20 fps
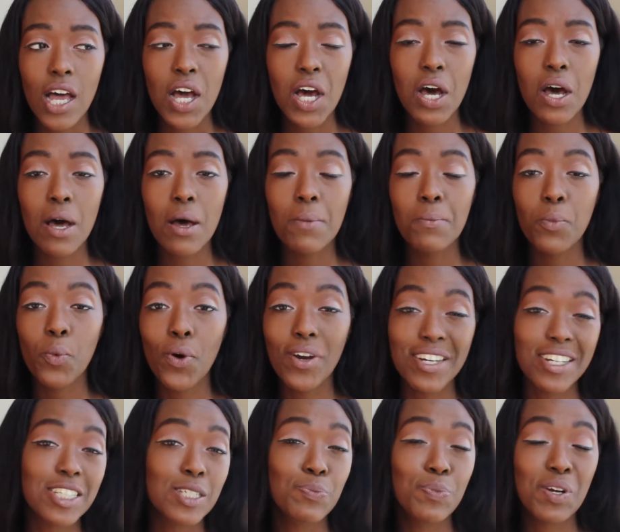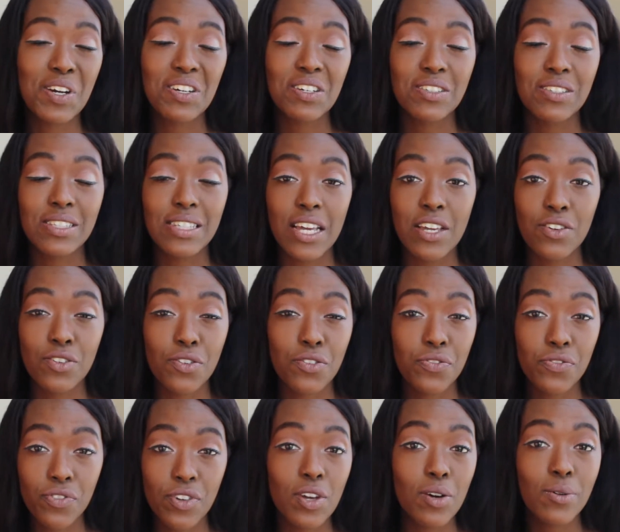work experience in your
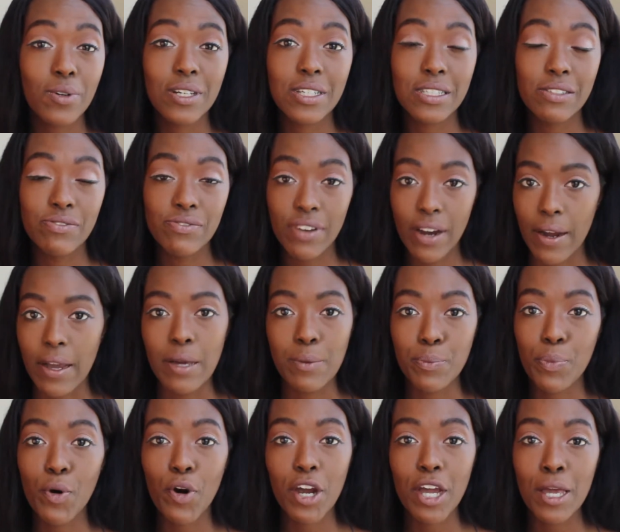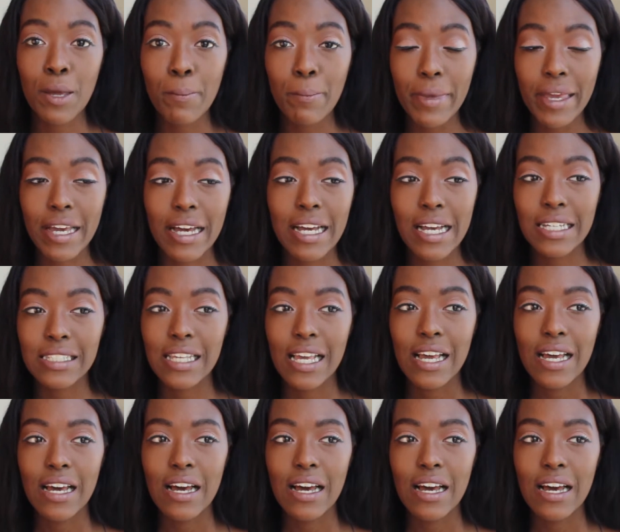field is very important, because